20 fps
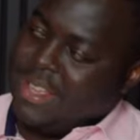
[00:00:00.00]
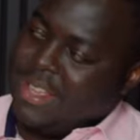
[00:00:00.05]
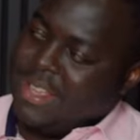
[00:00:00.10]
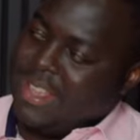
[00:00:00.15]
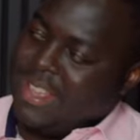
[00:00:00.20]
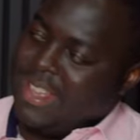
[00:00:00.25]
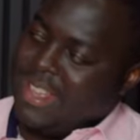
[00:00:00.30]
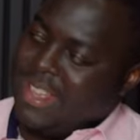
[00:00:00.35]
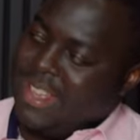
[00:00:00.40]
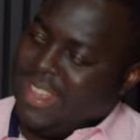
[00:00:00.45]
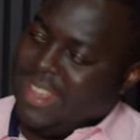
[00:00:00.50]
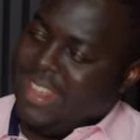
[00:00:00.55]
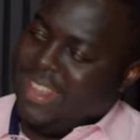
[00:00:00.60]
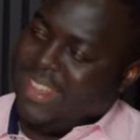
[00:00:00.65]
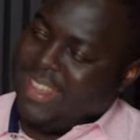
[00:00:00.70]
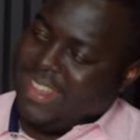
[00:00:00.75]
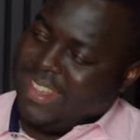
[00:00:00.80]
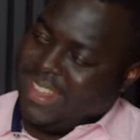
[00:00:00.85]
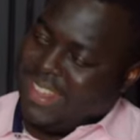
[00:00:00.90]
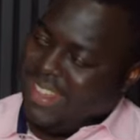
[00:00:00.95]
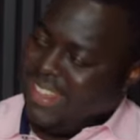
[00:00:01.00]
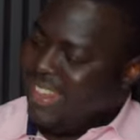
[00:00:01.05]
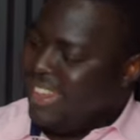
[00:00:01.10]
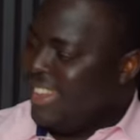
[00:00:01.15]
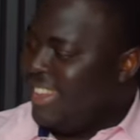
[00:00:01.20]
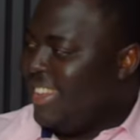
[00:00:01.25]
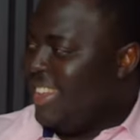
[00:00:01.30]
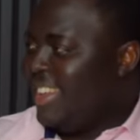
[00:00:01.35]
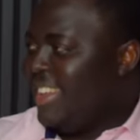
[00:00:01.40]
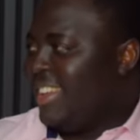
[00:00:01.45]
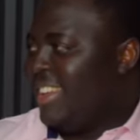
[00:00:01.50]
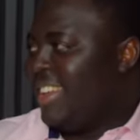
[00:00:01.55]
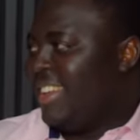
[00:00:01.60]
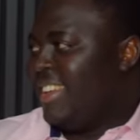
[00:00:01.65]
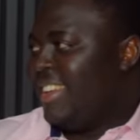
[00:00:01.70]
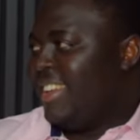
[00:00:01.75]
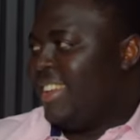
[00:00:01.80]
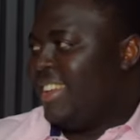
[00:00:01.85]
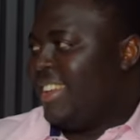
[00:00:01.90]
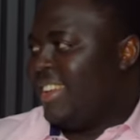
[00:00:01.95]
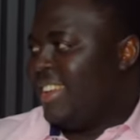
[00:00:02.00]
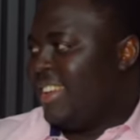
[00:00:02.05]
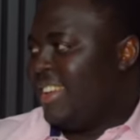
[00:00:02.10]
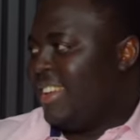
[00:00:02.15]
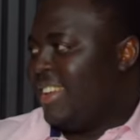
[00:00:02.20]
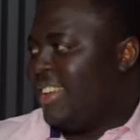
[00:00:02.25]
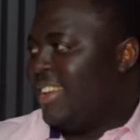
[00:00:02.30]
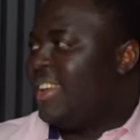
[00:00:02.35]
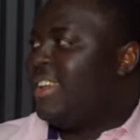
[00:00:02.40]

The person shown says nothing.